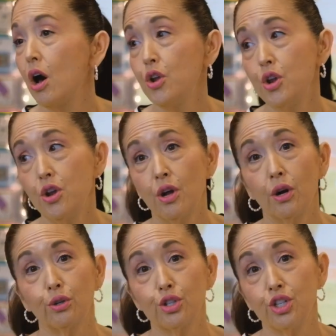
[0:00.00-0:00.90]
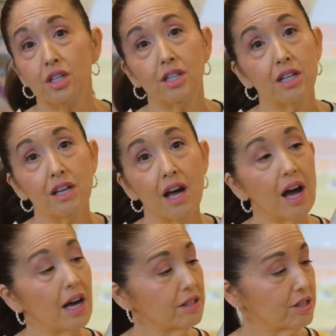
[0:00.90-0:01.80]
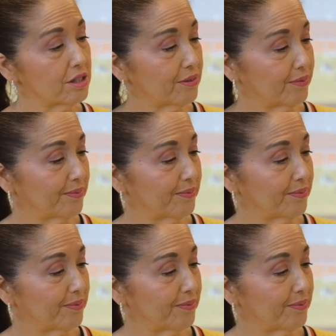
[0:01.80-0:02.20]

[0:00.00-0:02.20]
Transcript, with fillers: No, she did not.